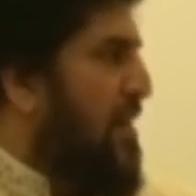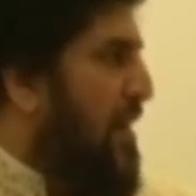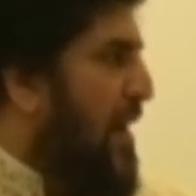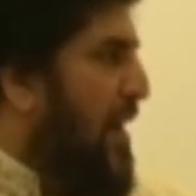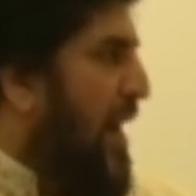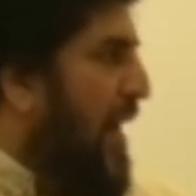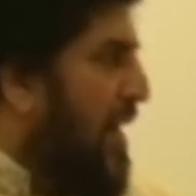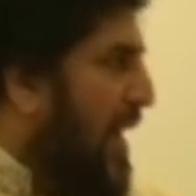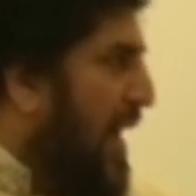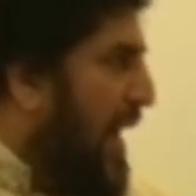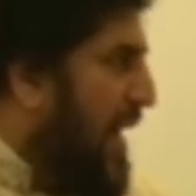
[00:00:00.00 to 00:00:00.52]

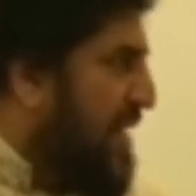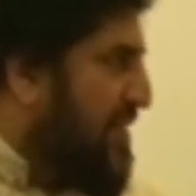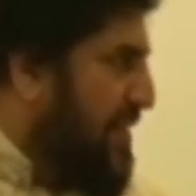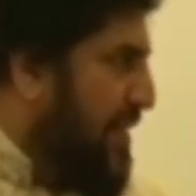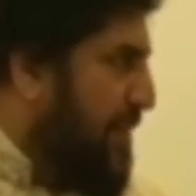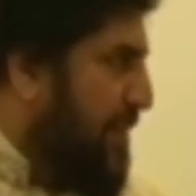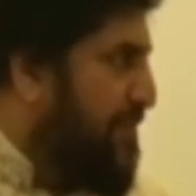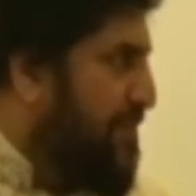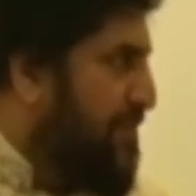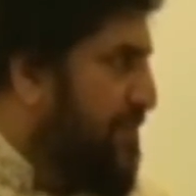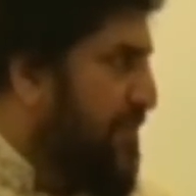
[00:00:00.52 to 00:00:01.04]

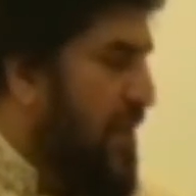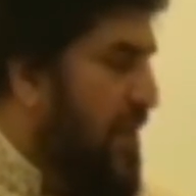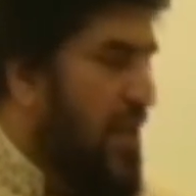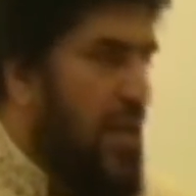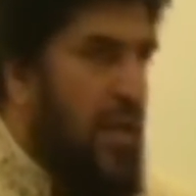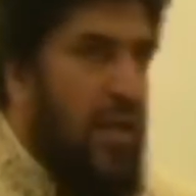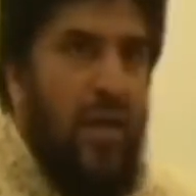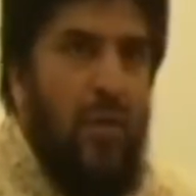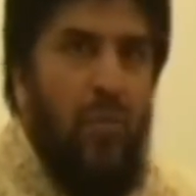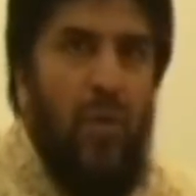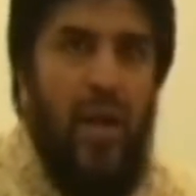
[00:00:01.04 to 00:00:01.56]
Al-Qasim,
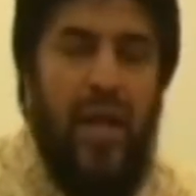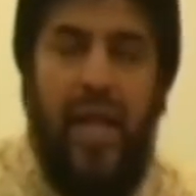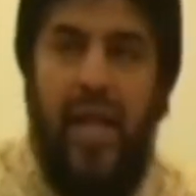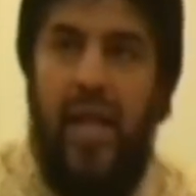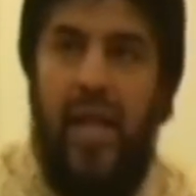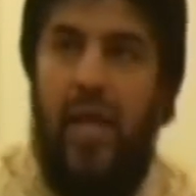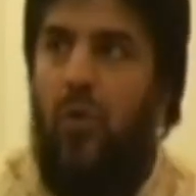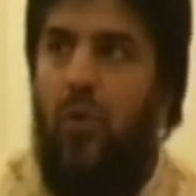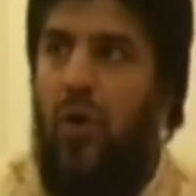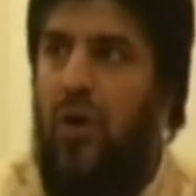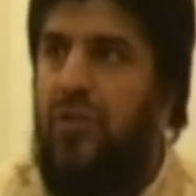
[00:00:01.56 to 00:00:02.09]
when
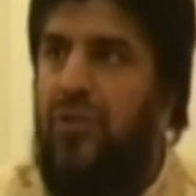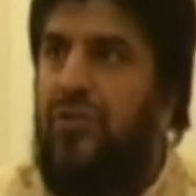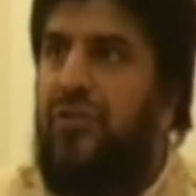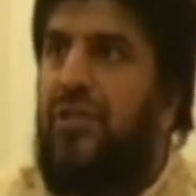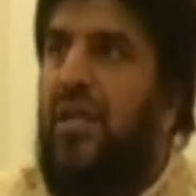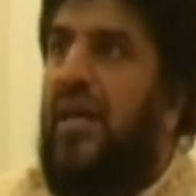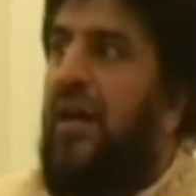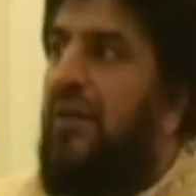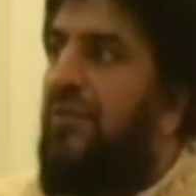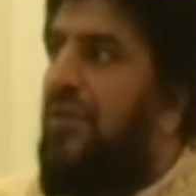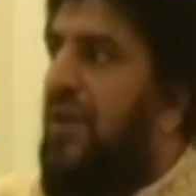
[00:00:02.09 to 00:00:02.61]
he was the
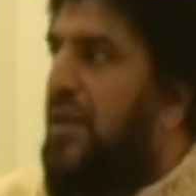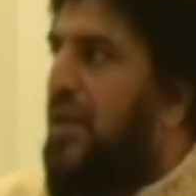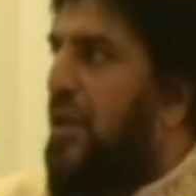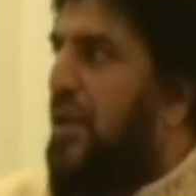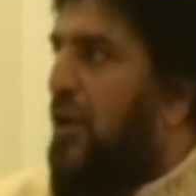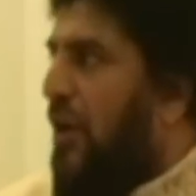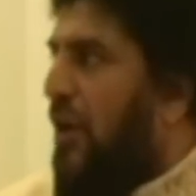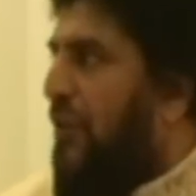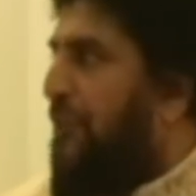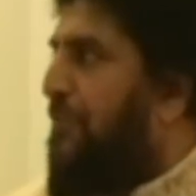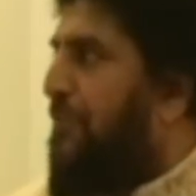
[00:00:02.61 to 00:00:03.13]
governor
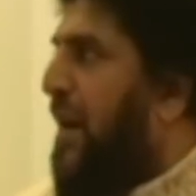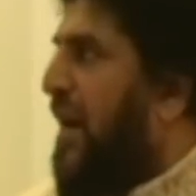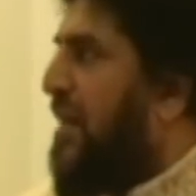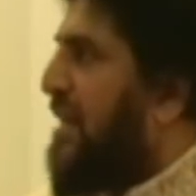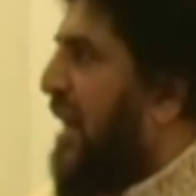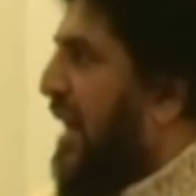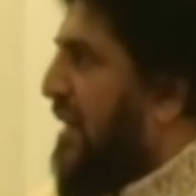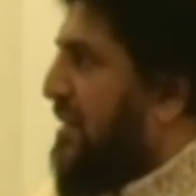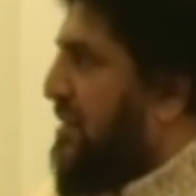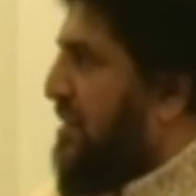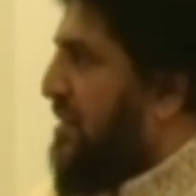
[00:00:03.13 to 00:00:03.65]
of
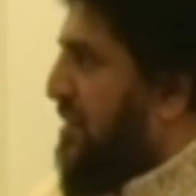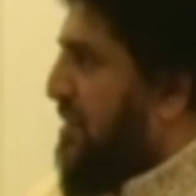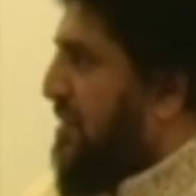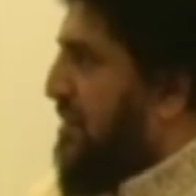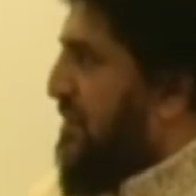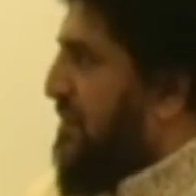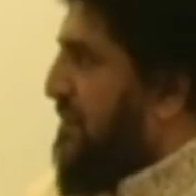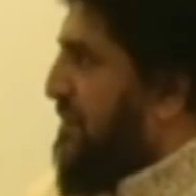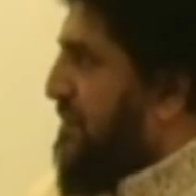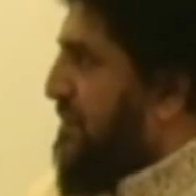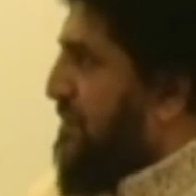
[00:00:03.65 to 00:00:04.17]
Baghdad,
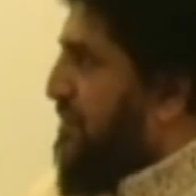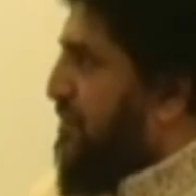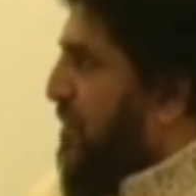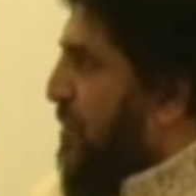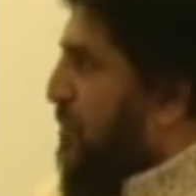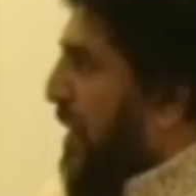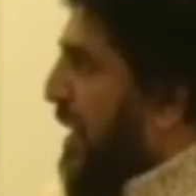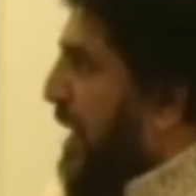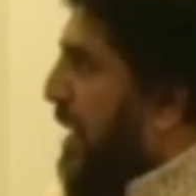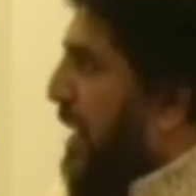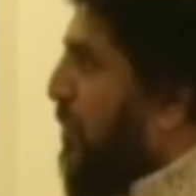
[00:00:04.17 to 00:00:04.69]

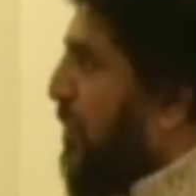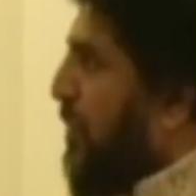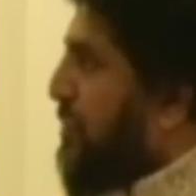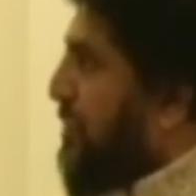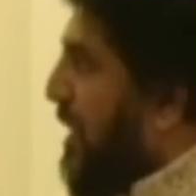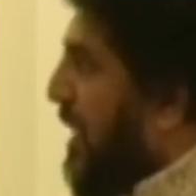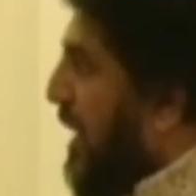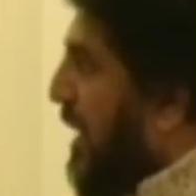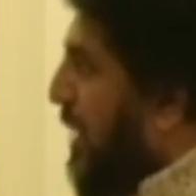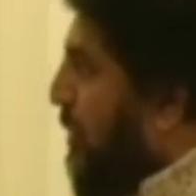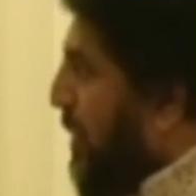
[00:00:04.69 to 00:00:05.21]
when he was
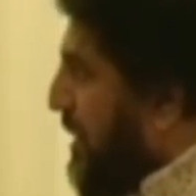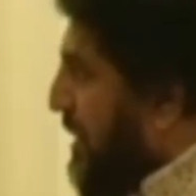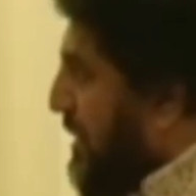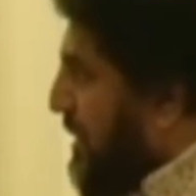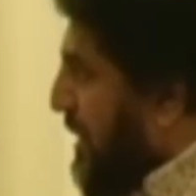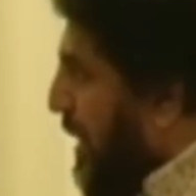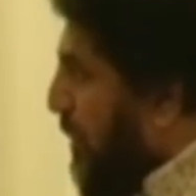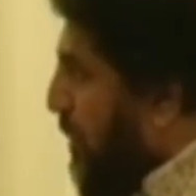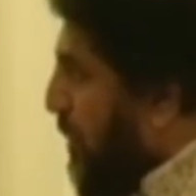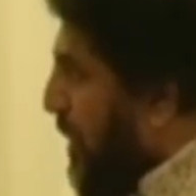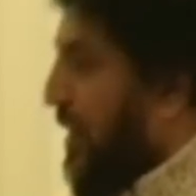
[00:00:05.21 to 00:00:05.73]
the
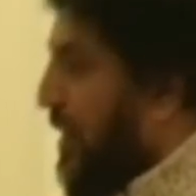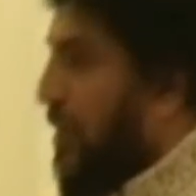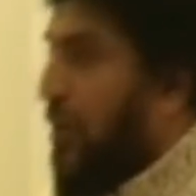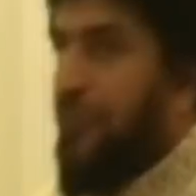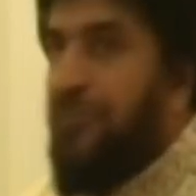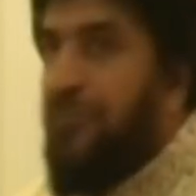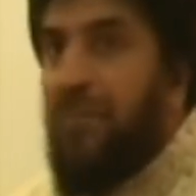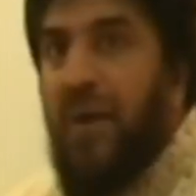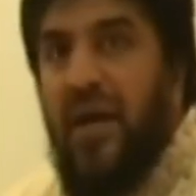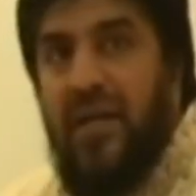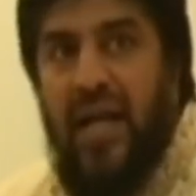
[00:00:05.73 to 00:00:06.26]
governor
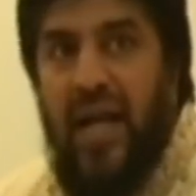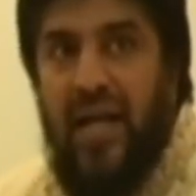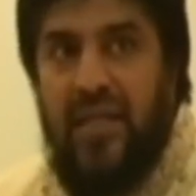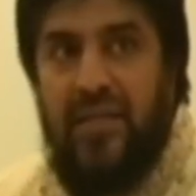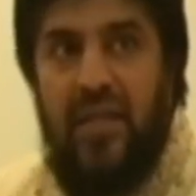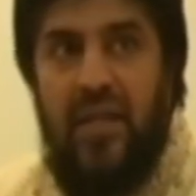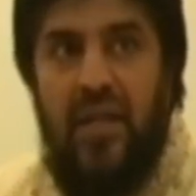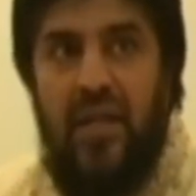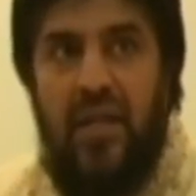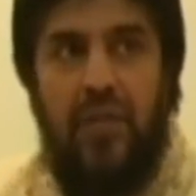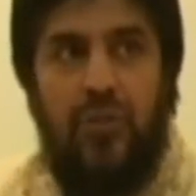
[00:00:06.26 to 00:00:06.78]
of Baghdad,
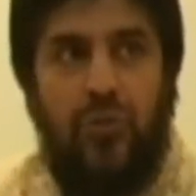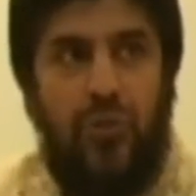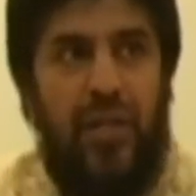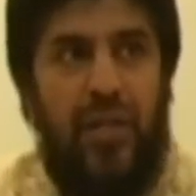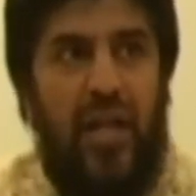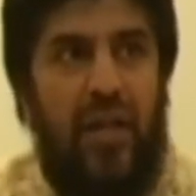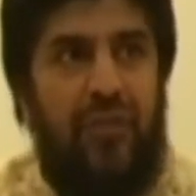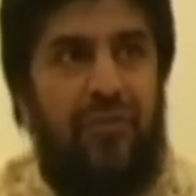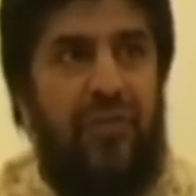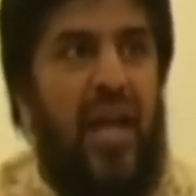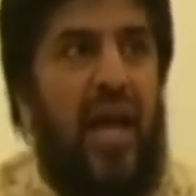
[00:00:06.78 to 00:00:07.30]

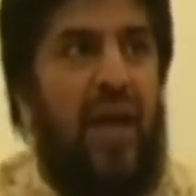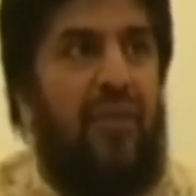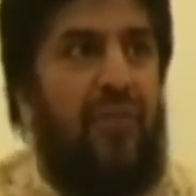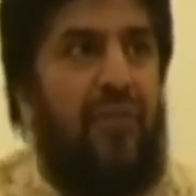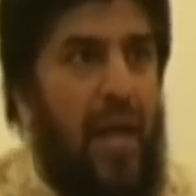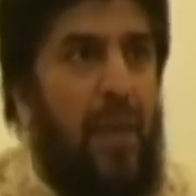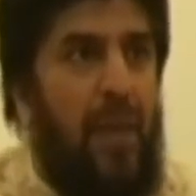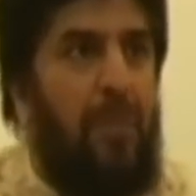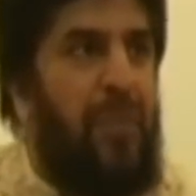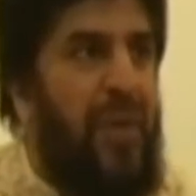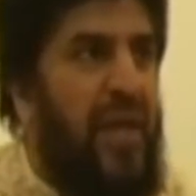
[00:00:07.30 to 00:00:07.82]
today we have
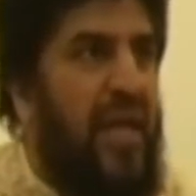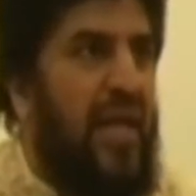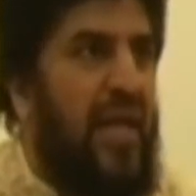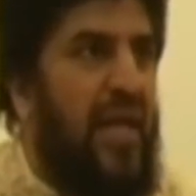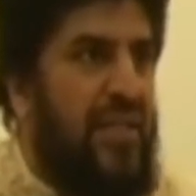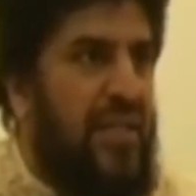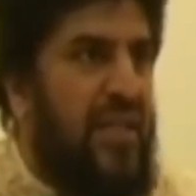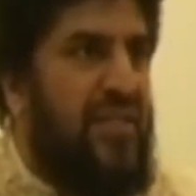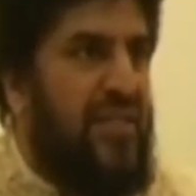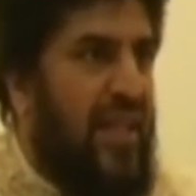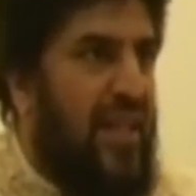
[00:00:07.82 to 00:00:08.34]
MP and
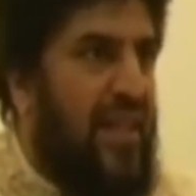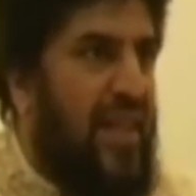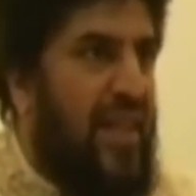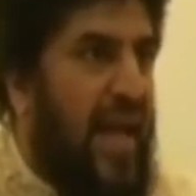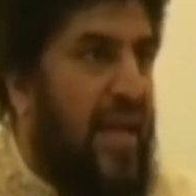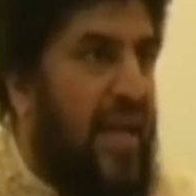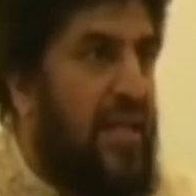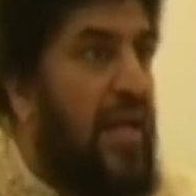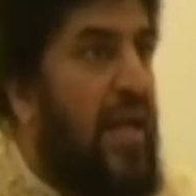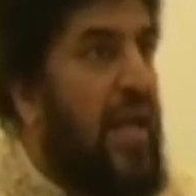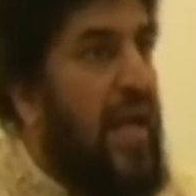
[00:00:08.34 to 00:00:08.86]
this and
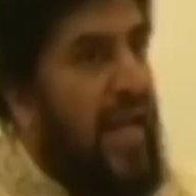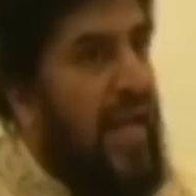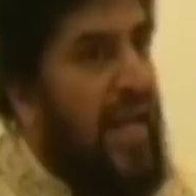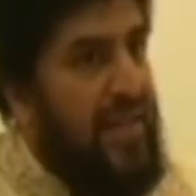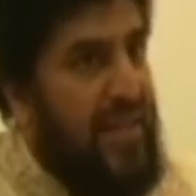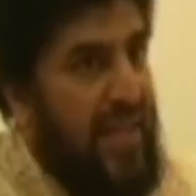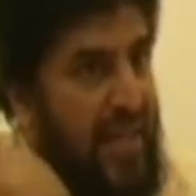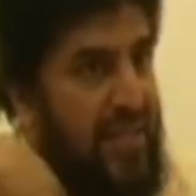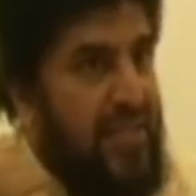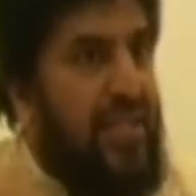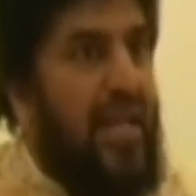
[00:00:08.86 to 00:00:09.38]
that. At
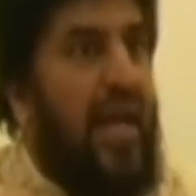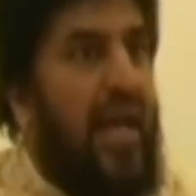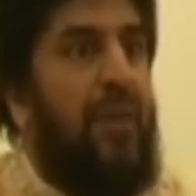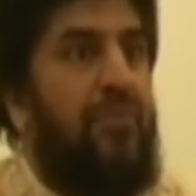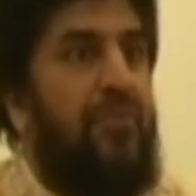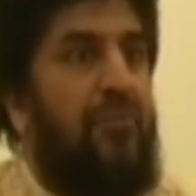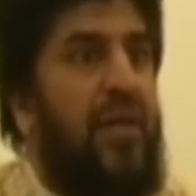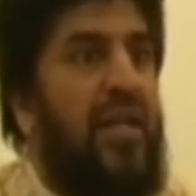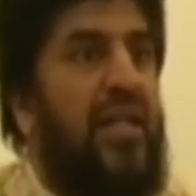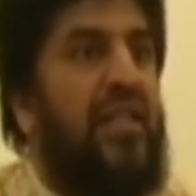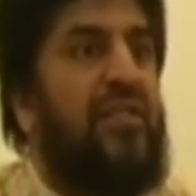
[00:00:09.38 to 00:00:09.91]
that
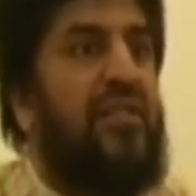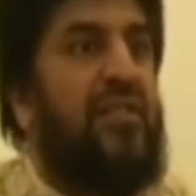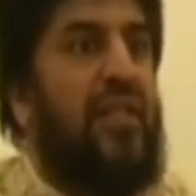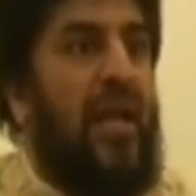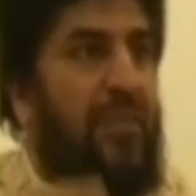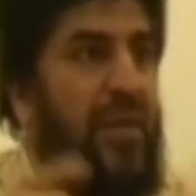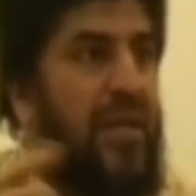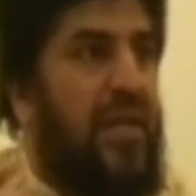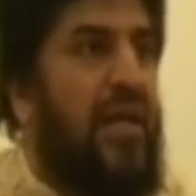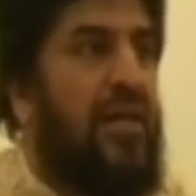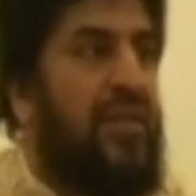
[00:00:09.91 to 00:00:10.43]
time, when
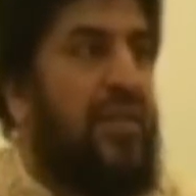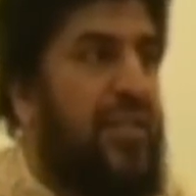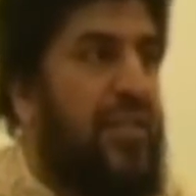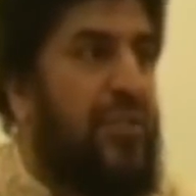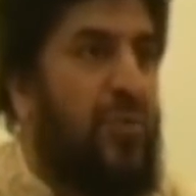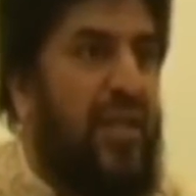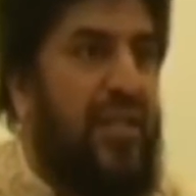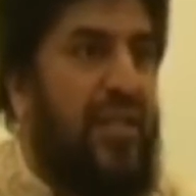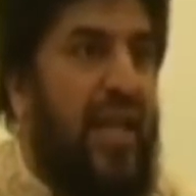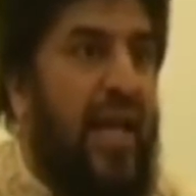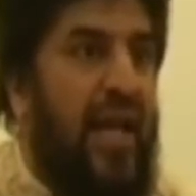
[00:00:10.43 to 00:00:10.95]
Islamic countries
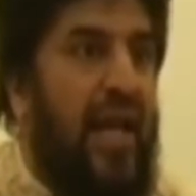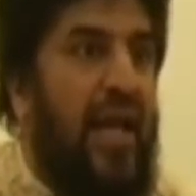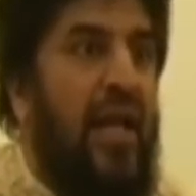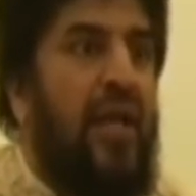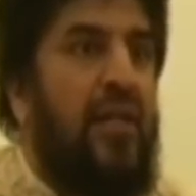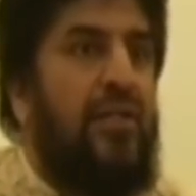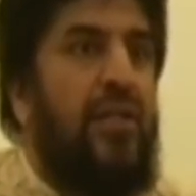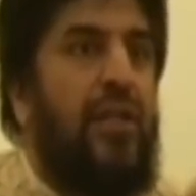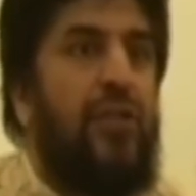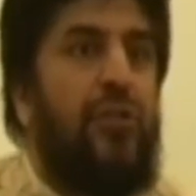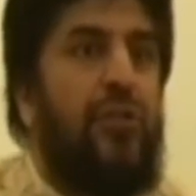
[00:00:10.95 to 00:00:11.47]
were there,
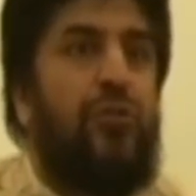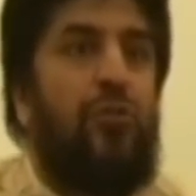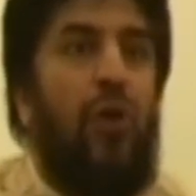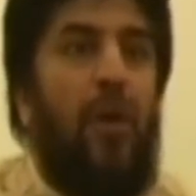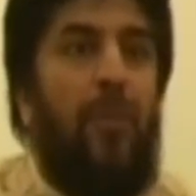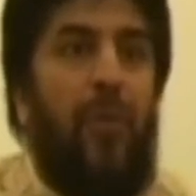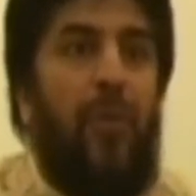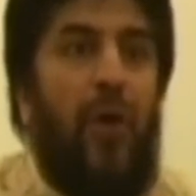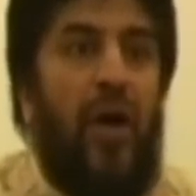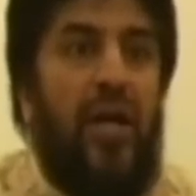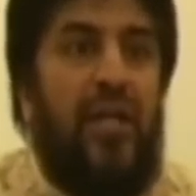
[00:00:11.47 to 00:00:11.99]
they used to
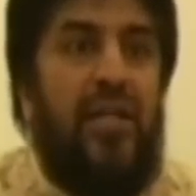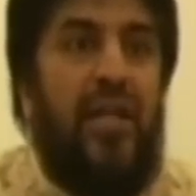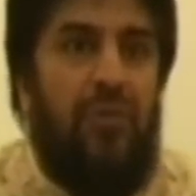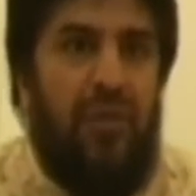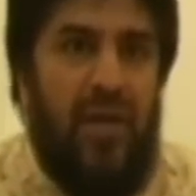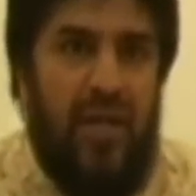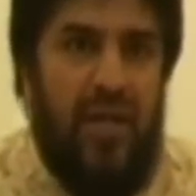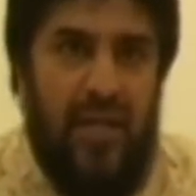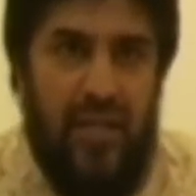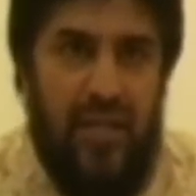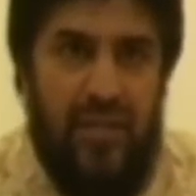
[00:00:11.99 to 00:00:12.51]
appoint
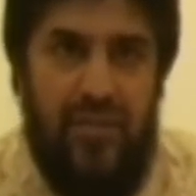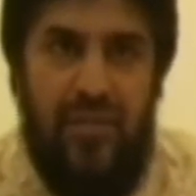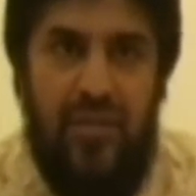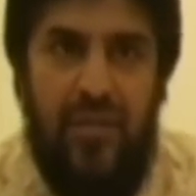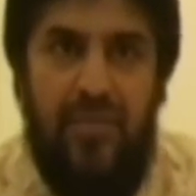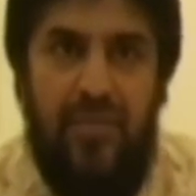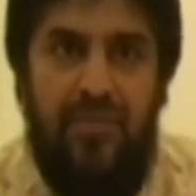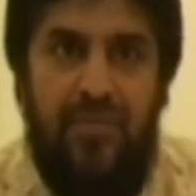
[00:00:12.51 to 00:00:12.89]
governors.